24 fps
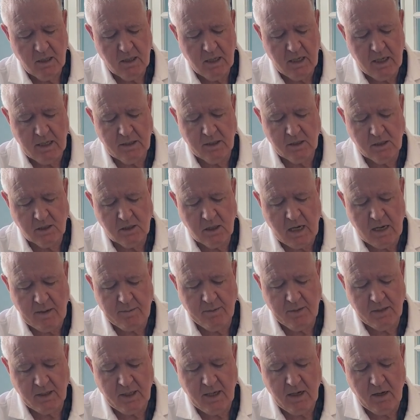and the top
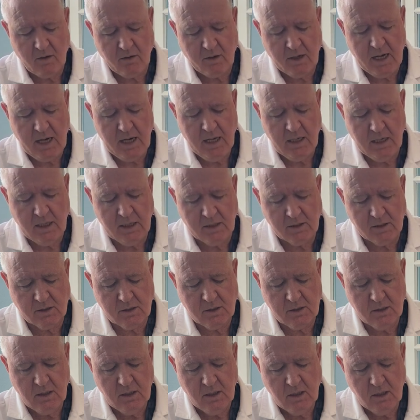of the calcaneus,